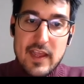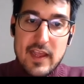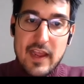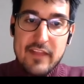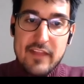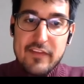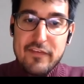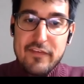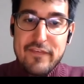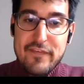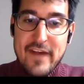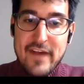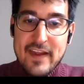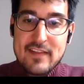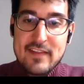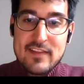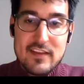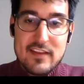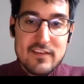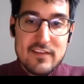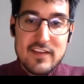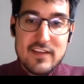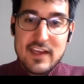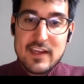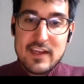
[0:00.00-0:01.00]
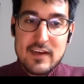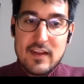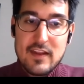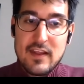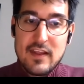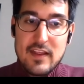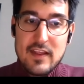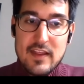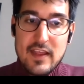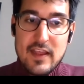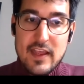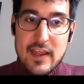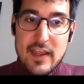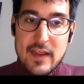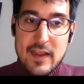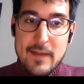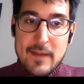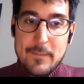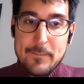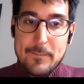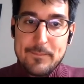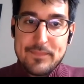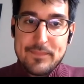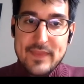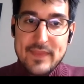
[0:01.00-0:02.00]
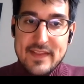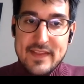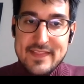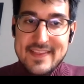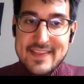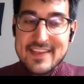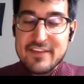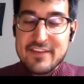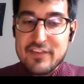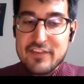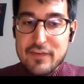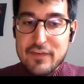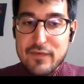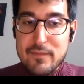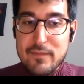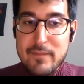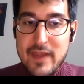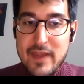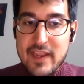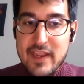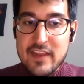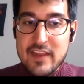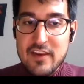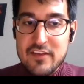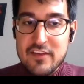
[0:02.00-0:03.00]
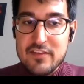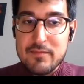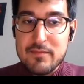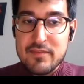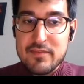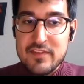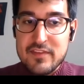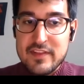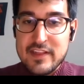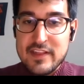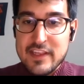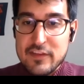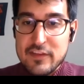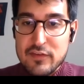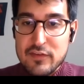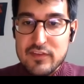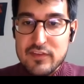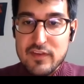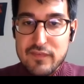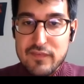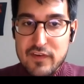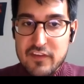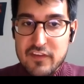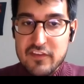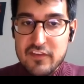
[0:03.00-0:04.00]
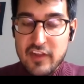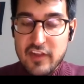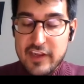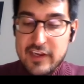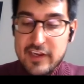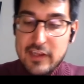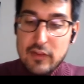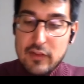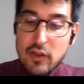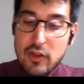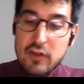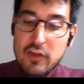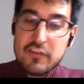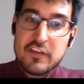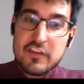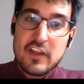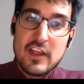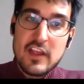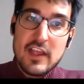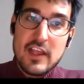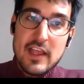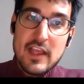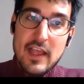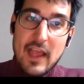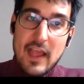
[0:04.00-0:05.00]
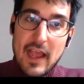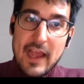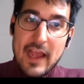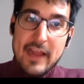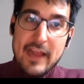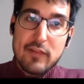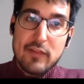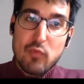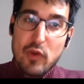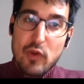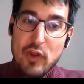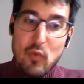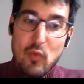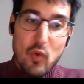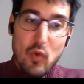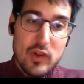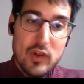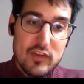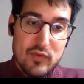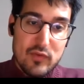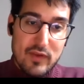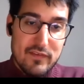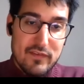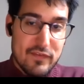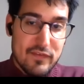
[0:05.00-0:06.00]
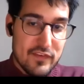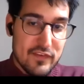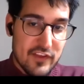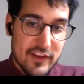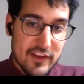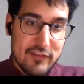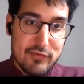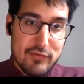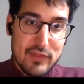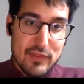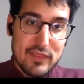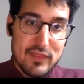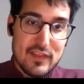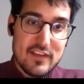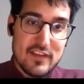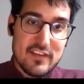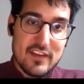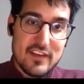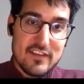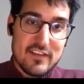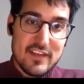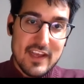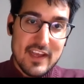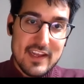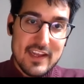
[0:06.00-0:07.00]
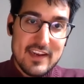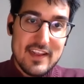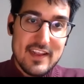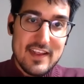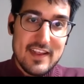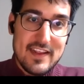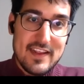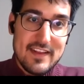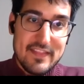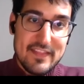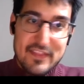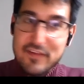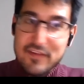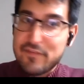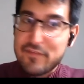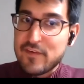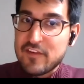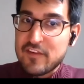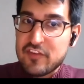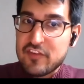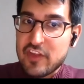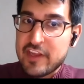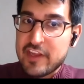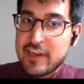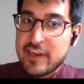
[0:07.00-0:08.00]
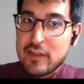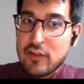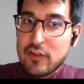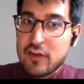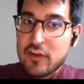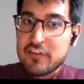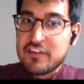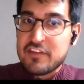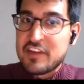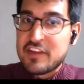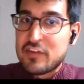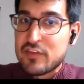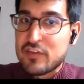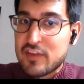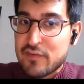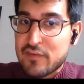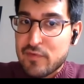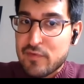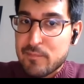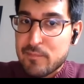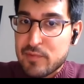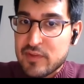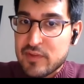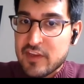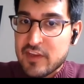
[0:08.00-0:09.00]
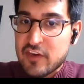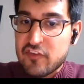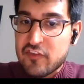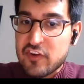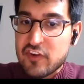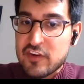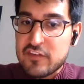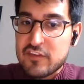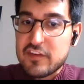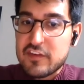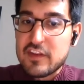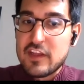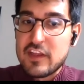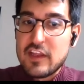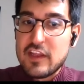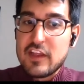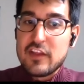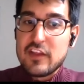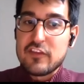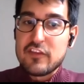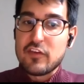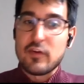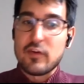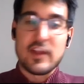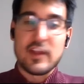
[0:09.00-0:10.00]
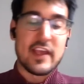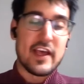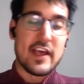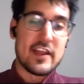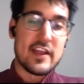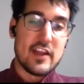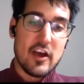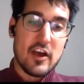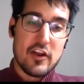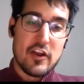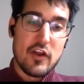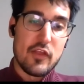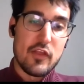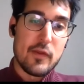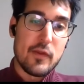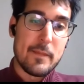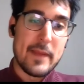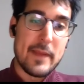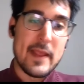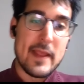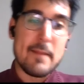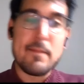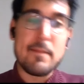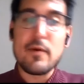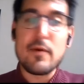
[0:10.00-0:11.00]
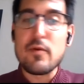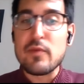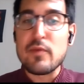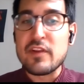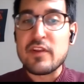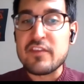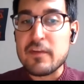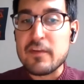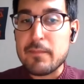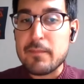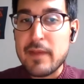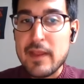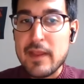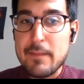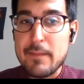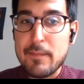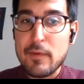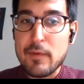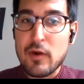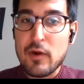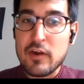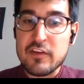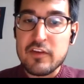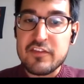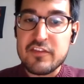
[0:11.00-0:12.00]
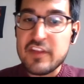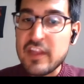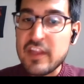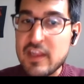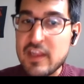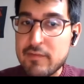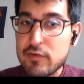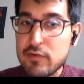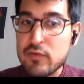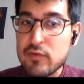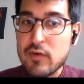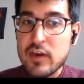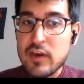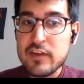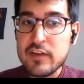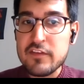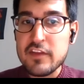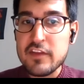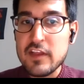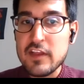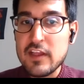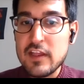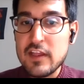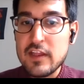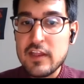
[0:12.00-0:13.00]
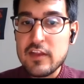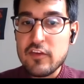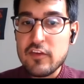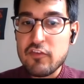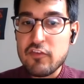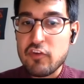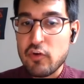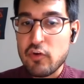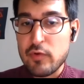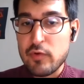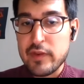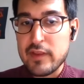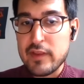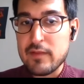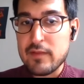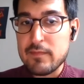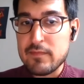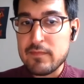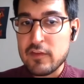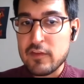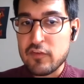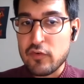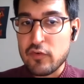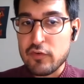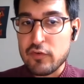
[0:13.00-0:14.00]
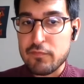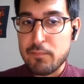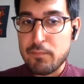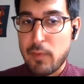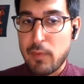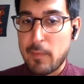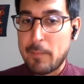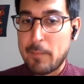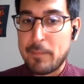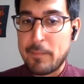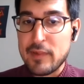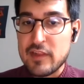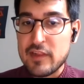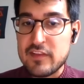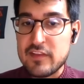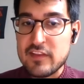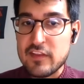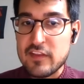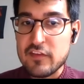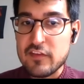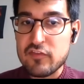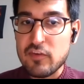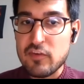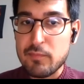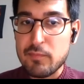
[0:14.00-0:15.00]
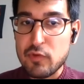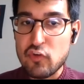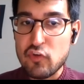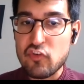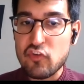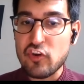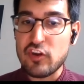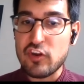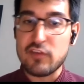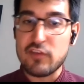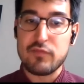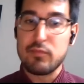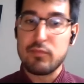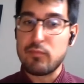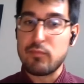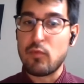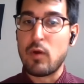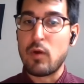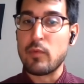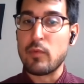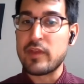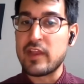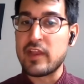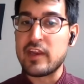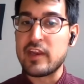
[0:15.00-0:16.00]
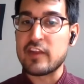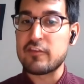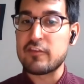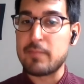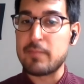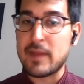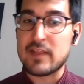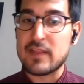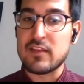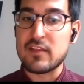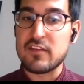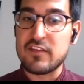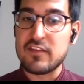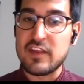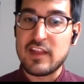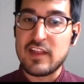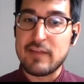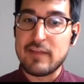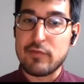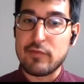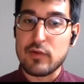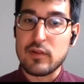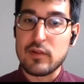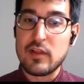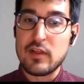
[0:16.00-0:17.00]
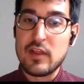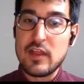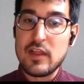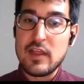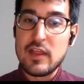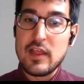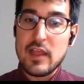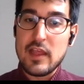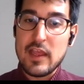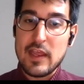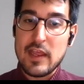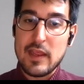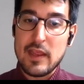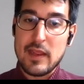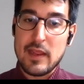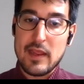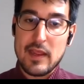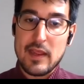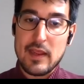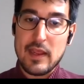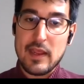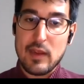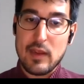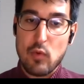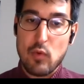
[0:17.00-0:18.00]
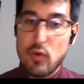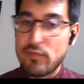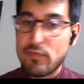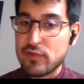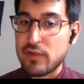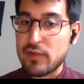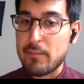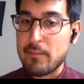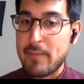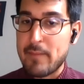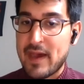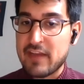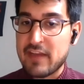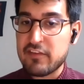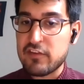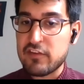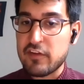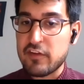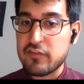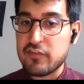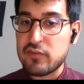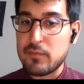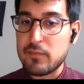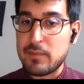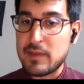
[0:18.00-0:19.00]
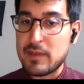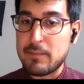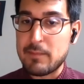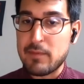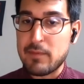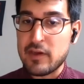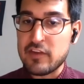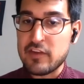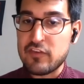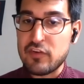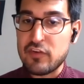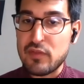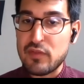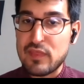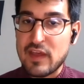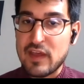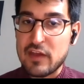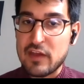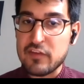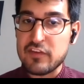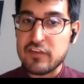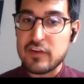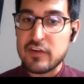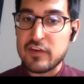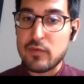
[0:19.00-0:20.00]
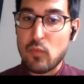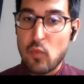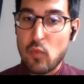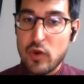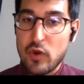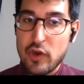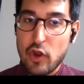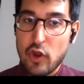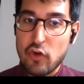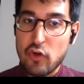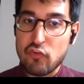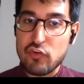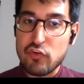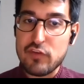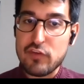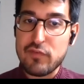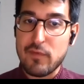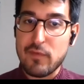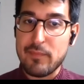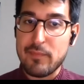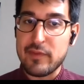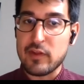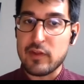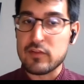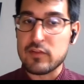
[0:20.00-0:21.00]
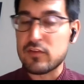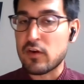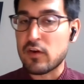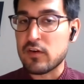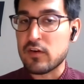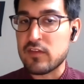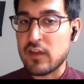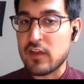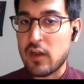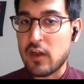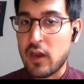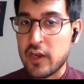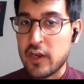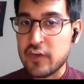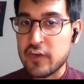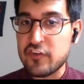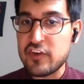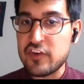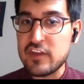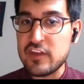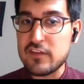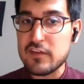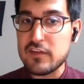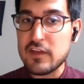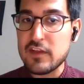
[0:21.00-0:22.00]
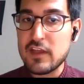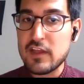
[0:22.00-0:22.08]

And the fact is that these different mechanisms lead to different sliding laws. And what I want to emphasize with this is that different sliding laws lead to different predictions. So again, another paper, recent paper on sea level rise, showing the sort of probability distribution of what we can expect the sea level equivalent mass loss to be by 2100 from the Antarctic ice sheet.